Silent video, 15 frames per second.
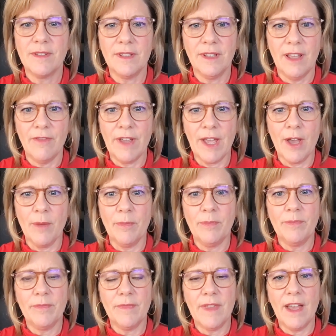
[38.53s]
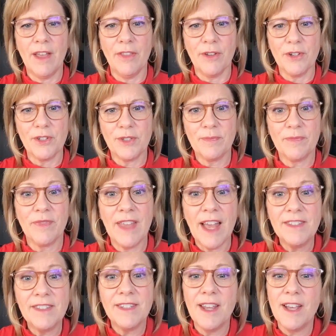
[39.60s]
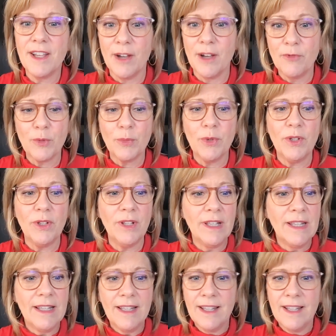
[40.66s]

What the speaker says: loving up others. That's an uncomfortable